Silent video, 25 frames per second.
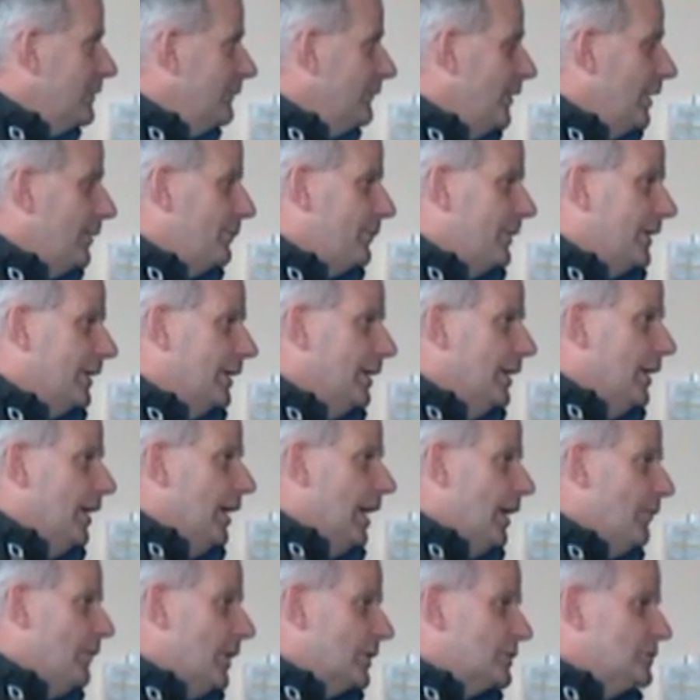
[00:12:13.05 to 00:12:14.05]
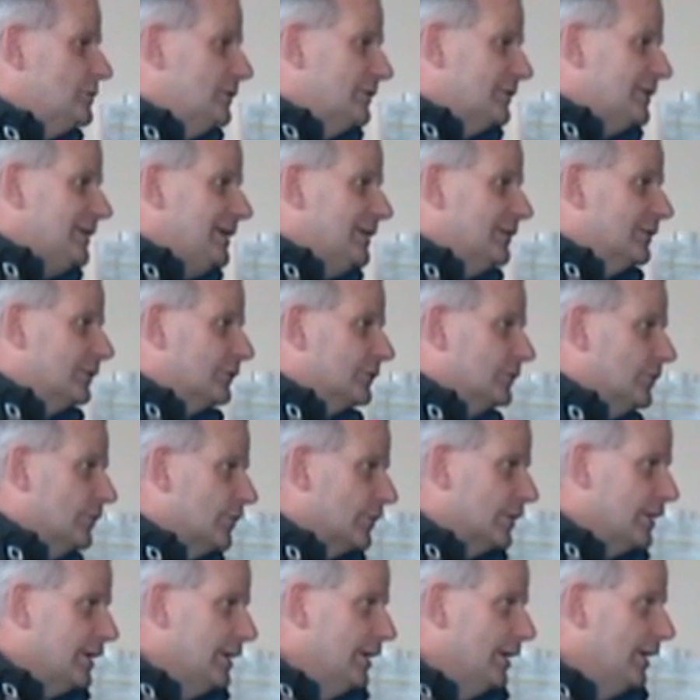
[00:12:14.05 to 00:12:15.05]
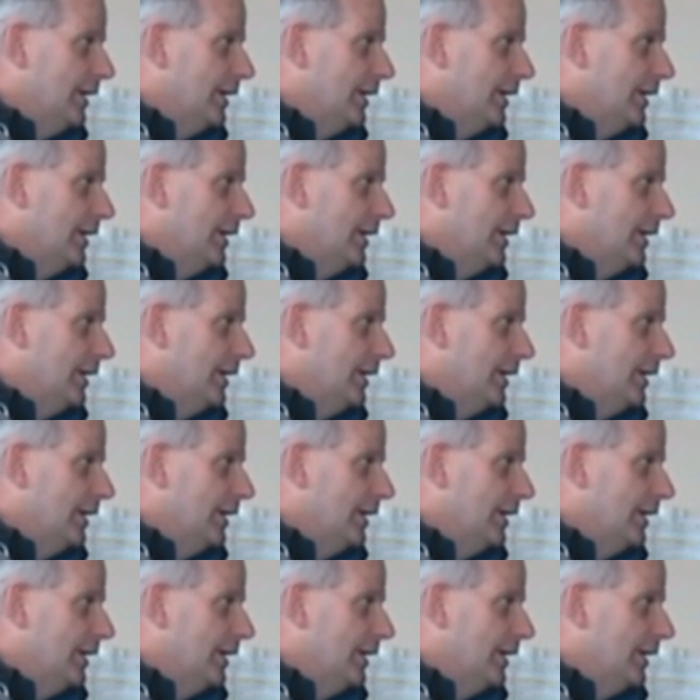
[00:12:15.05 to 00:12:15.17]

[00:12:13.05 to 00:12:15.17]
developing, and what you see in the story